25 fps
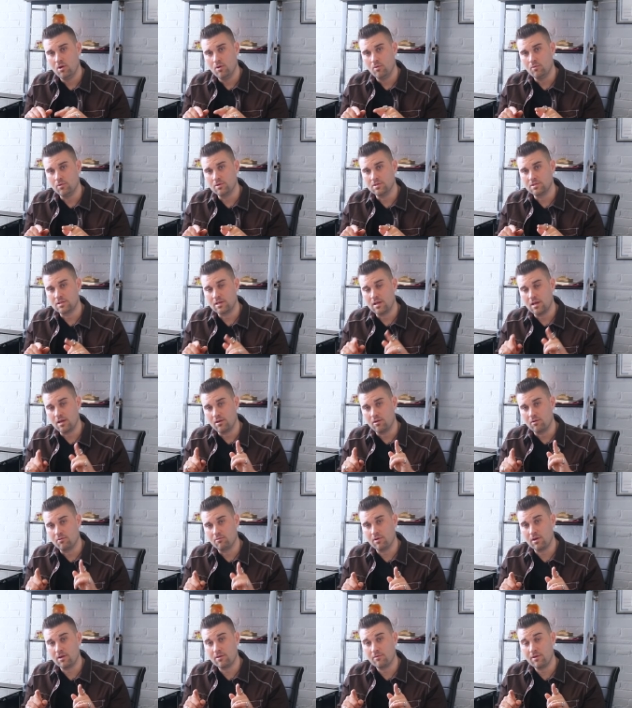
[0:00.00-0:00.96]
Once again,
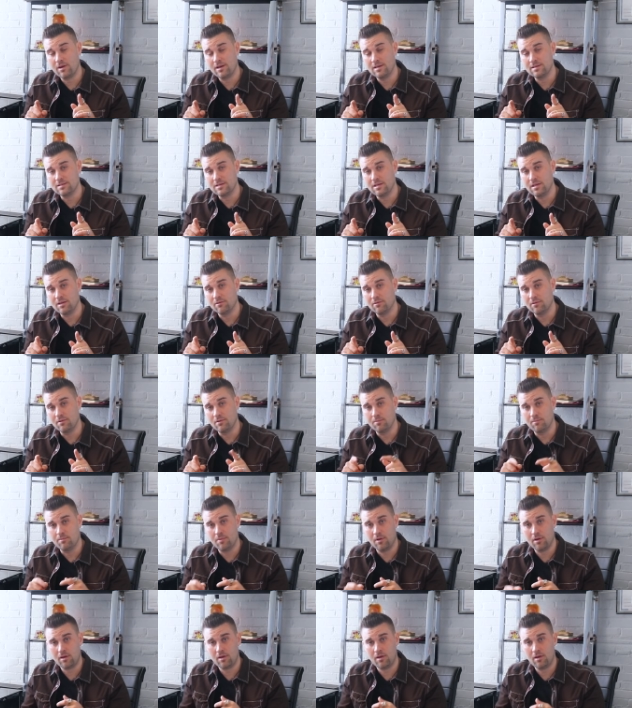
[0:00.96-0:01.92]
Greg Rice here in the
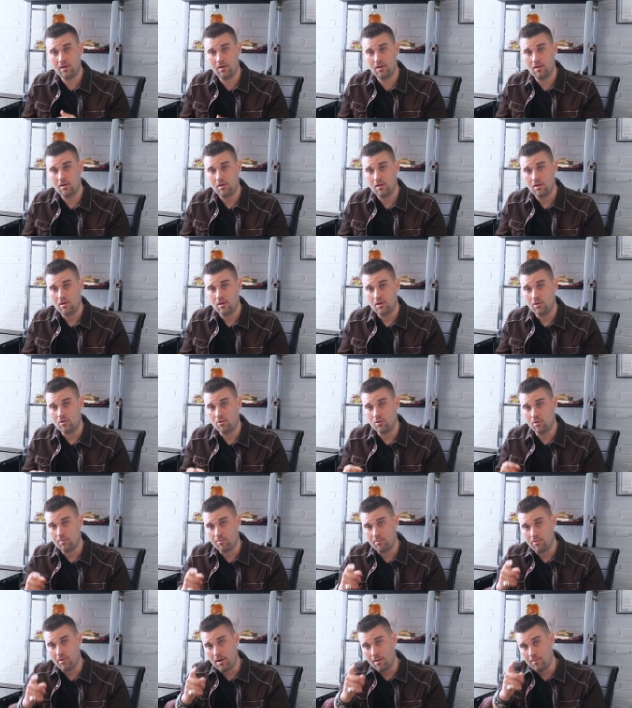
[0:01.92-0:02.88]
bucket, your
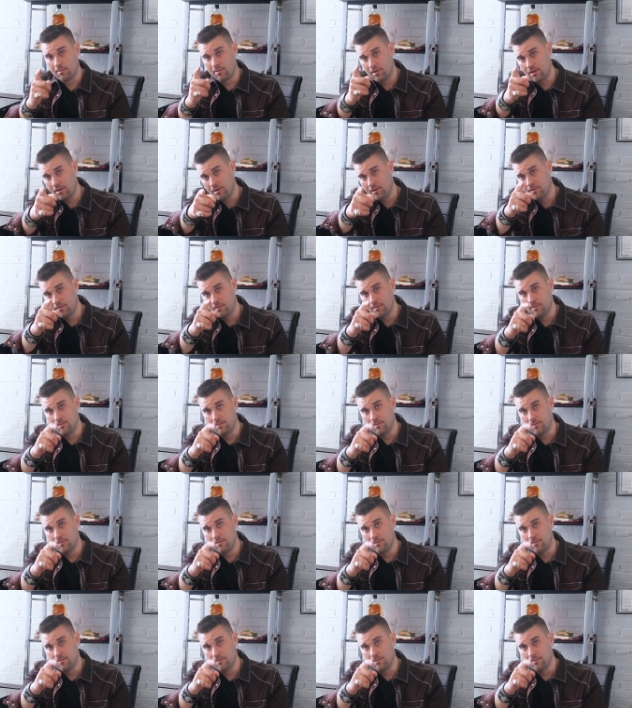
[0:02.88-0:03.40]
property